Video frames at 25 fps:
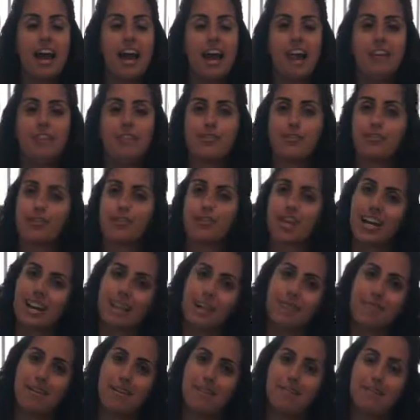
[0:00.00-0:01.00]
And you can check
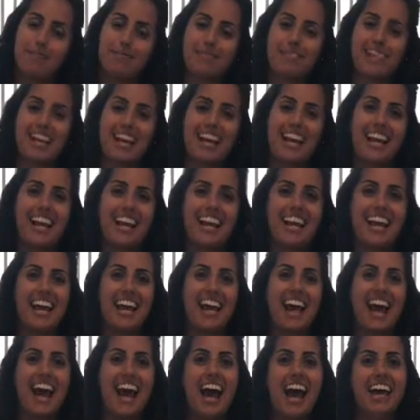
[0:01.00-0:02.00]
out my website
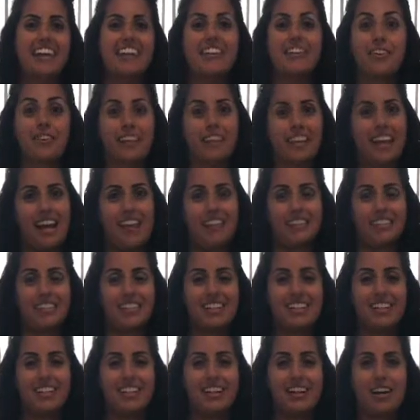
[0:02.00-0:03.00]
at
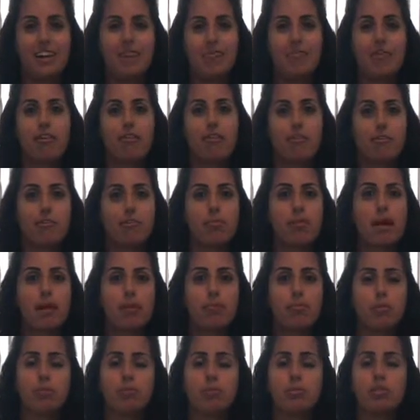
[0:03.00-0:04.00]
nonagabby.com for
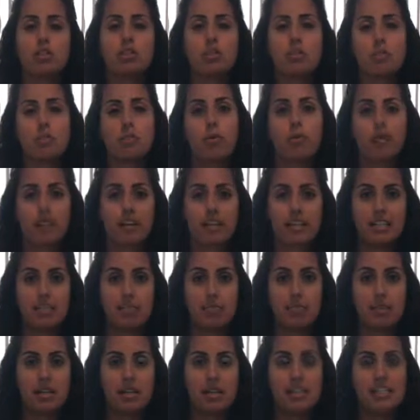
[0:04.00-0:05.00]
blog posts, more
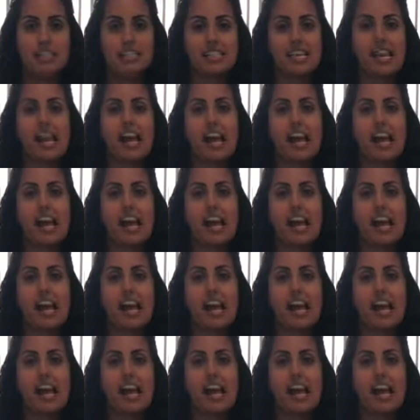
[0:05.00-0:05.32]
recipes,